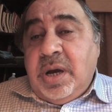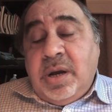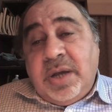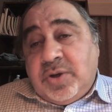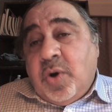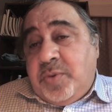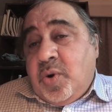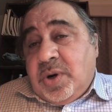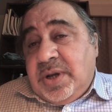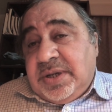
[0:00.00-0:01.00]
And let's hope the
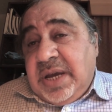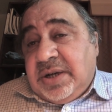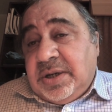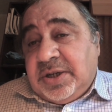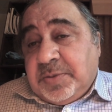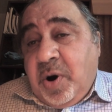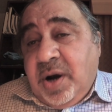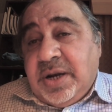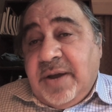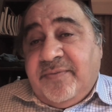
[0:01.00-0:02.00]
organization is
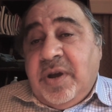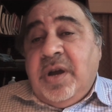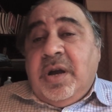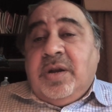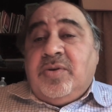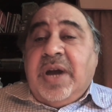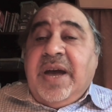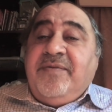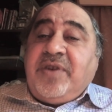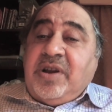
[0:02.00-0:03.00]
smart enough to
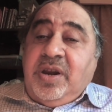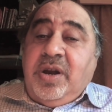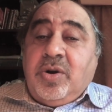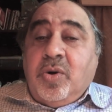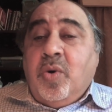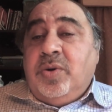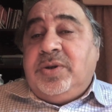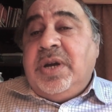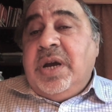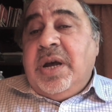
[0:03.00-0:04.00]
have clear
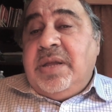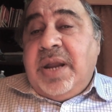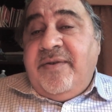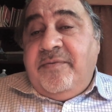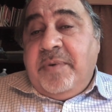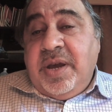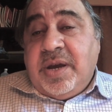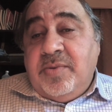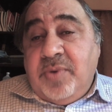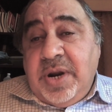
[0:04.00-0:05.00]
goals that everybody
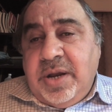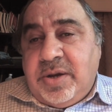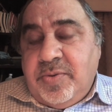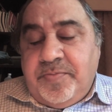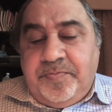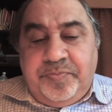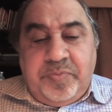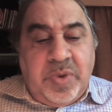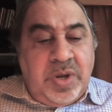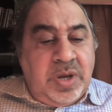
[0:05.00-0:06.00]
can relate to.
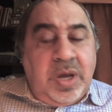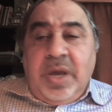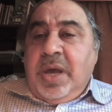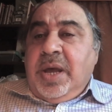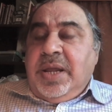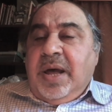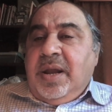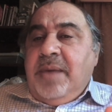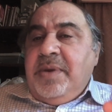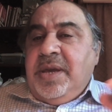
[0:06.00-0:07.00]
Now,
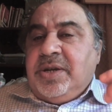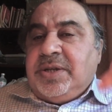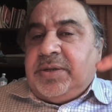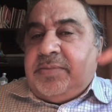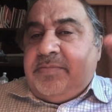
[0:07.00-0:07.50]
let me just,